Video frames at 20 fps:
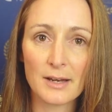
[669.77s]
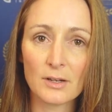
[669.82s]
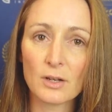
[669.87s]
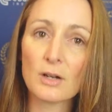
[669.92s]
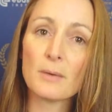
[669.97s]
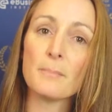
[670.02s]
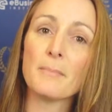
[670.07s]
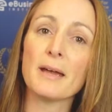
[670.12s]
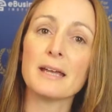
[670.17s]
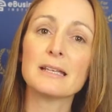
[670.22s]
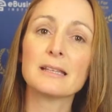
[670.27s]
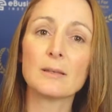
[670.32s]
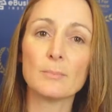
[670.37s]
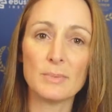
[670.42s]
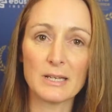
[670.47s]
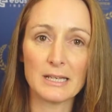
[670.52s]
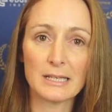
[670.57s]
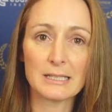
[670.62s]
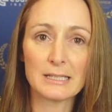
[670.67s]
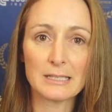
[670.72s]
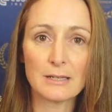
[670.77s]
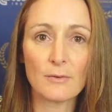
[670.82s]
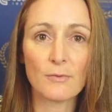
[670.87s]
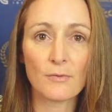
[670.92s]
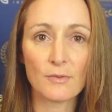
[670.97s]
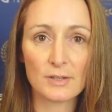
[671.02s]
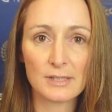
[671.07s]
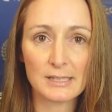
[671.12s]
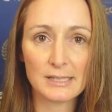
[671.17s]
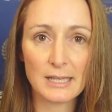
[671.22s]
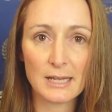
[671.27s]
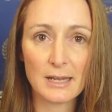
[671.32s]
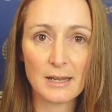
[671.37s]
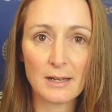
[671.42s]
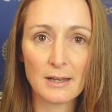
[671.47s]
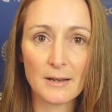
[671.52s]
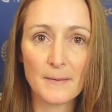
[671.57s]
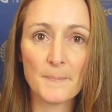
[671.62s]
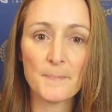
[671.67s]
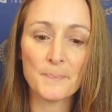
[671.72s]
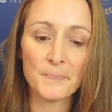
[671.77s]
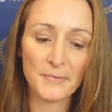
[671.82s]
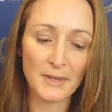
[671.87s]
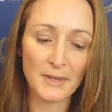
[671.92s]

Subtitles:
going to make the biggest difference here?